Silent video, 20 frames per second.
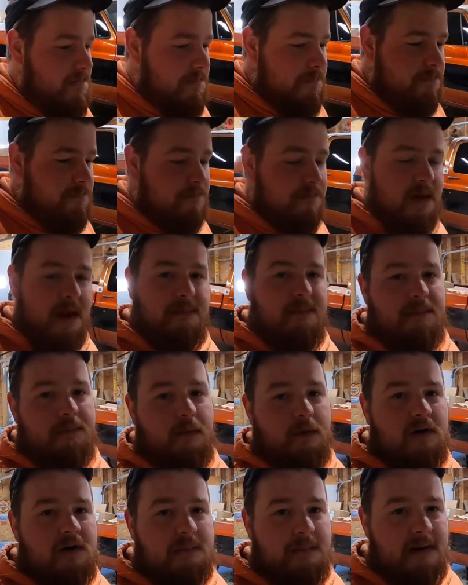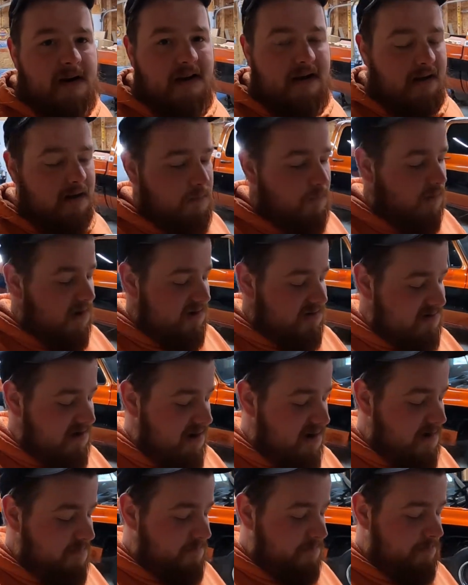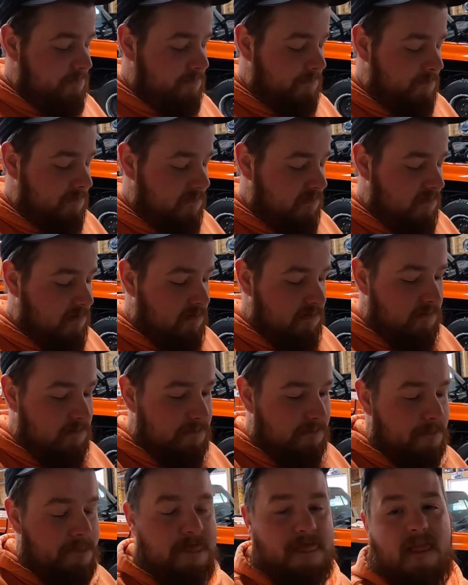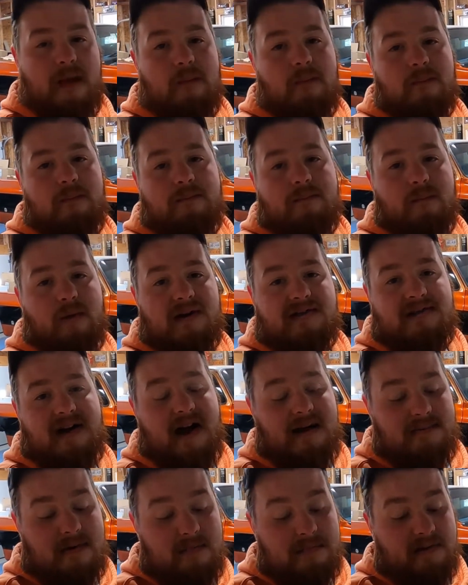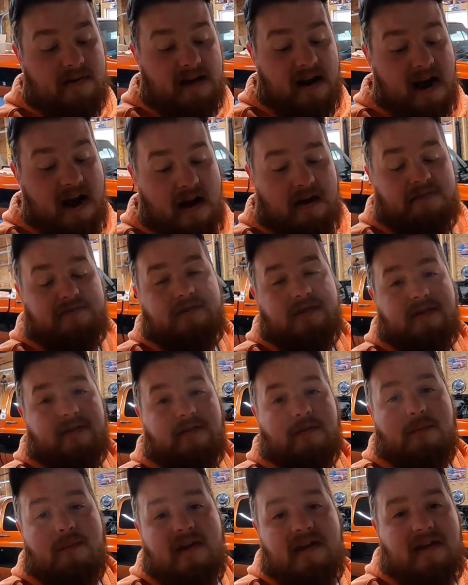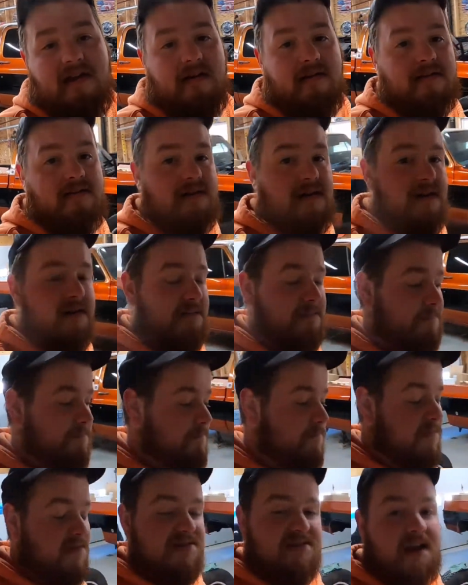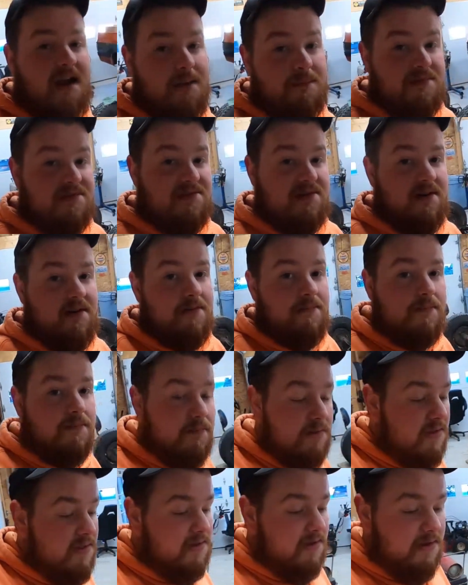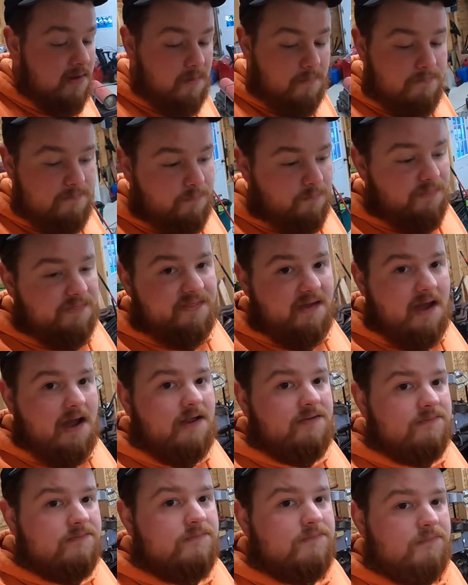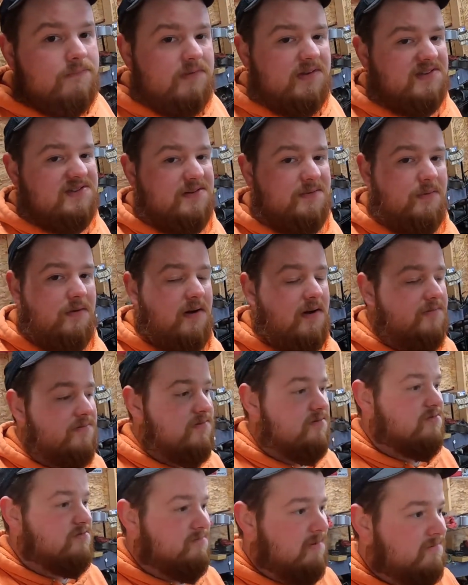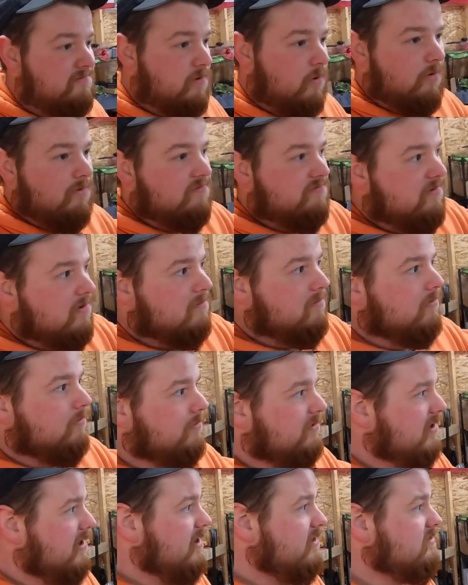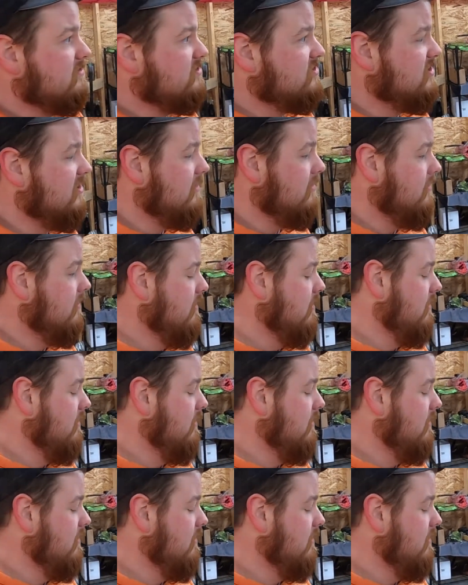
maybe more depending on what time I'm gonna have during the week. This camera's gonna really help with that because I won't have to use my phone to fumble with that shit.